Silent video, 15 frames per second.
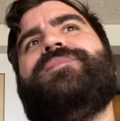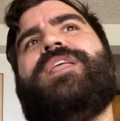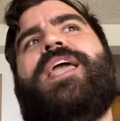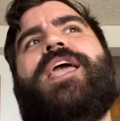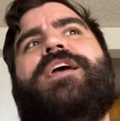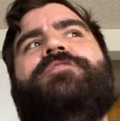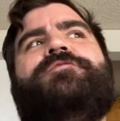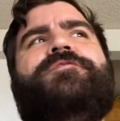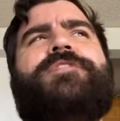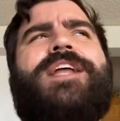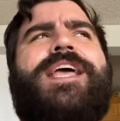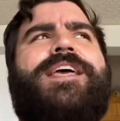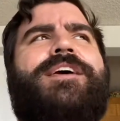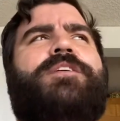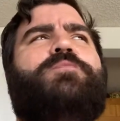And
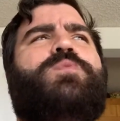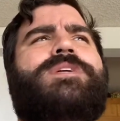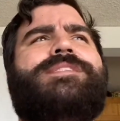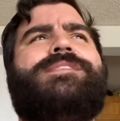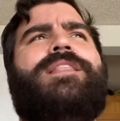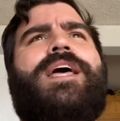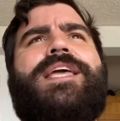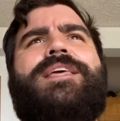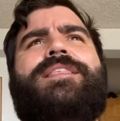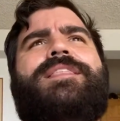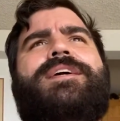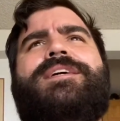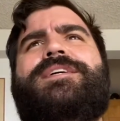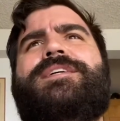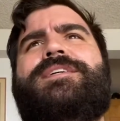Freyr was like
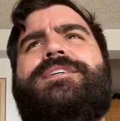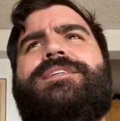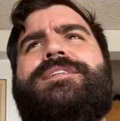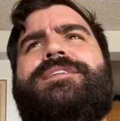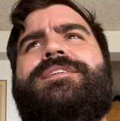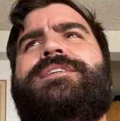the